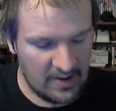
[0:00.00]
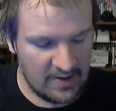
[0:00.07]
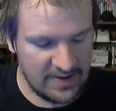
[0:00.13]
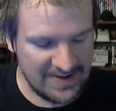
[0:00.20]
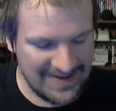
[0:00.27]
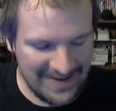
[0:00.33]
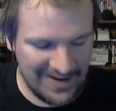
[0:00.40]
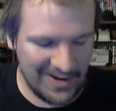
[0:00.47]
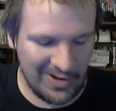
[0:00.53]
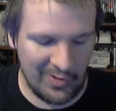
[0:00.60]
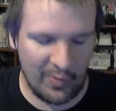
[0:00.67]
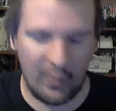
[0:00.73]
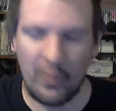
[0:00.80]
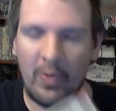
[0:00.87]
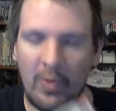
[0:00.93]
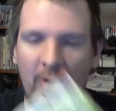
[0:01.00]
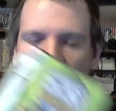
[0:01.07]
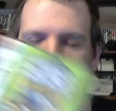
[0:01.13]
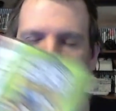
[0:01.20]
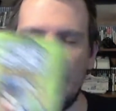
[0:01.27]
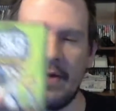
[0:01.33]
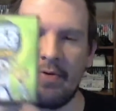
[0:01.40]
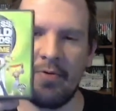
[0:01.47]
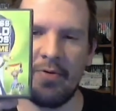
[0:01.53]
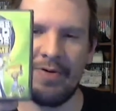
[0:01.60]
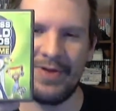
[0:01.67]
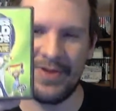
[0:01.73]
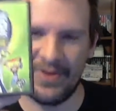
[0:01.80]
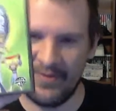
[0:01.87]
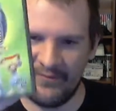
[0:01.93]
Get World Record,
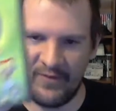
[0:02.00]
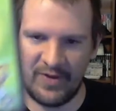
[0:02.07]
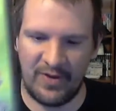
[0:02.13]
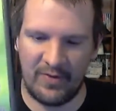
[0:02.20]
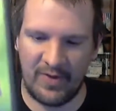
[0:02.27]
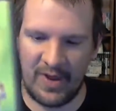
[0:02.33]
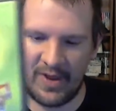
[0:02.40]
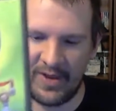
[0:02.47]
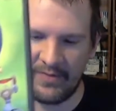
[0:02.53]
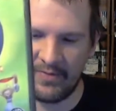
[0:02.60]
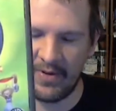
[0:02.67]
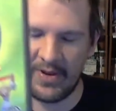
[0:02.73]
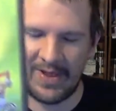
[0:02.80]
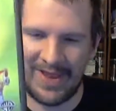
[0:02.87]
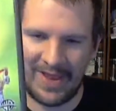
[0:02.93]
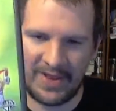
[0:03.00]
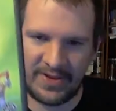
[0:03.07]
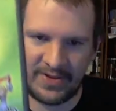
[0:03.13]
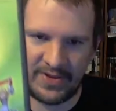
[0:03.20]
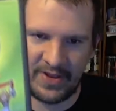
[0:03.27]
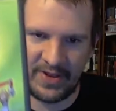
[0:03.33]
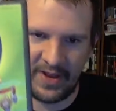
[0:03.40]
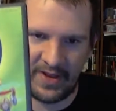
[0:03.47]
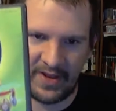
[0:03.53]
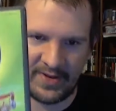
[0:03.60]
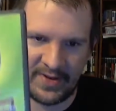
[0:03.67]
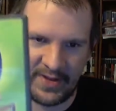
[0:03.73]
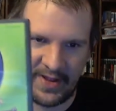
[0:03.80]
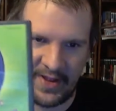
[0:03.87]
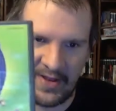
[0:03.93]
the video game, a DS
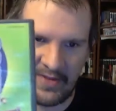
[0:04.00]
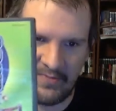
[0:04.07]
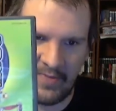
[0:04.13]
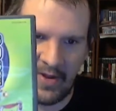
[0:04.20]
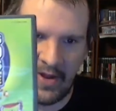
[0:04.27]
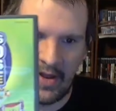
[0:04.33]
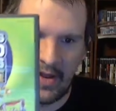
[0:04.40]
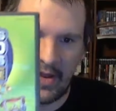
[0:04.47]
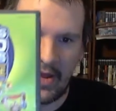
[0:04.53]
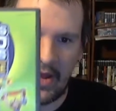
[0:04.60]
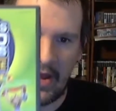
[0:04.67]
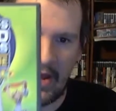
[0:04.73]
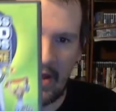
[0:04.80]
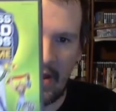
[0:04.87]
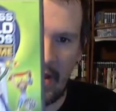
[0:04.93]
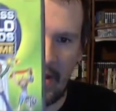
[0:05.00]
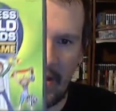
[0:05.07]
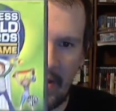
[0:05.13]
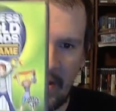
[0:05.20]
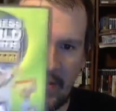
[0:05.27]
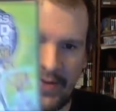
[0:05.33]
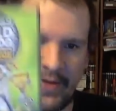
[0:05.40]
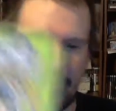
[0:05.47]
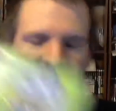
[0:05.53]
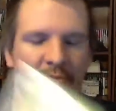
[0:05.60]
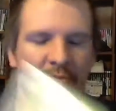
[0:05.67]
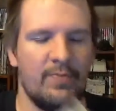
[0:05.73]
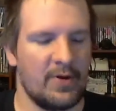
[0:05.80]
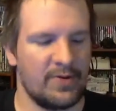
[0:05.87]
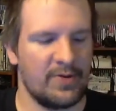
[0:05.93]
game. Like I said,
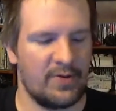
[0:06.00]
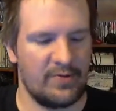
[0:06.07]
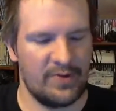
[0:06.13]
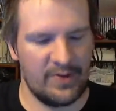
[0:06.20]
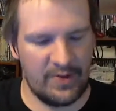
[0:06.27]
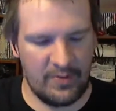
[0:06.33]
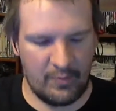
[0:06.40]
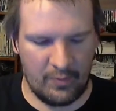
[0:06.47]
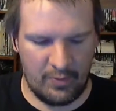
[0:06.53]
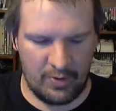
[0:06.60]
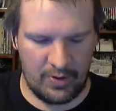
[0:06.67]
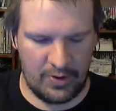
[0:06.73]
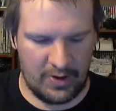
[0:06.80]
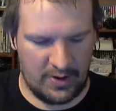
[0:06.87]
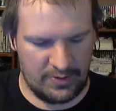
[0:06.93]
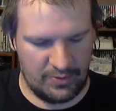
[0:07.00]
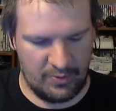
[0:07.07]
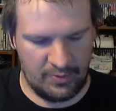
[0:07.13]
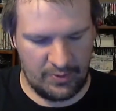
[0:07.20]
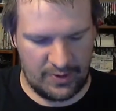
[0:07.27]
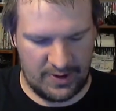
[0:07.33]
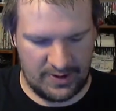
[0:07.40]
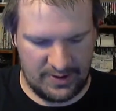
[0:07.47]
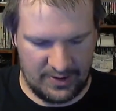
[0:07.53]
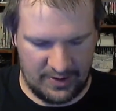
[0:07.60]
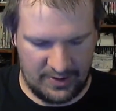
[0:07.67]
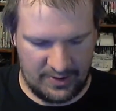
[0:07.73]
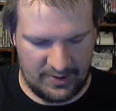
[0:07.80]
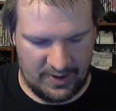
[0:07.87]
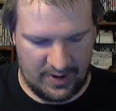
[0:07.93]
$2 on that one. I don't think,
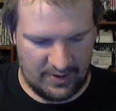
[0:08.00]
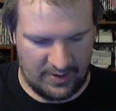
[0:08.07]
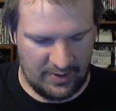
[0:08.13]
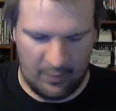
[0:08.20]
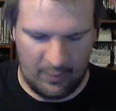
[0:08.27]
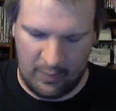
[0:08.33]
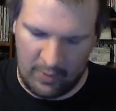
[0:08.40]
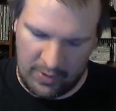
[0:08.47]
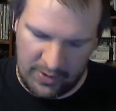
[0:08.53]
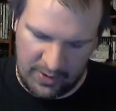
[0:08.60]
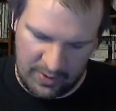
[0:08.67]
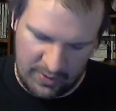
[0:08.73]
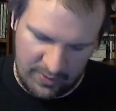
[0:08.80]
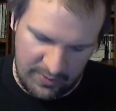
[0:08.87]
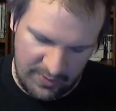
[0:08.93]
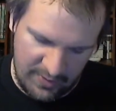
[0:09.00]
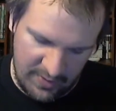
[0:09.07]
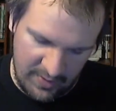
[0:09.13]
yeah, that one is